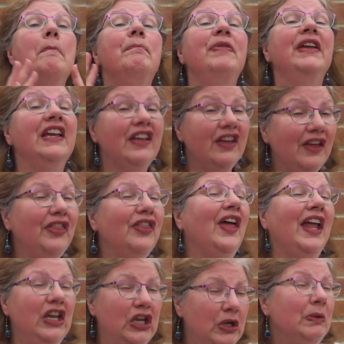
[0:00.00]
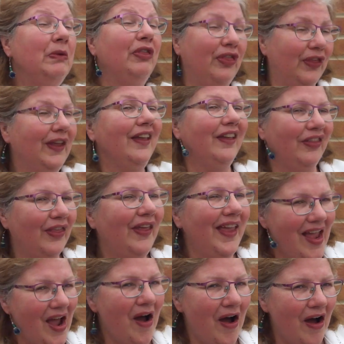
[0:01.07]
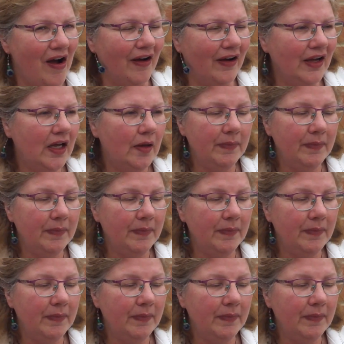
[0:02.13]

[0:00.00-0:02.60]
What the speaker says: bigger than you think they are.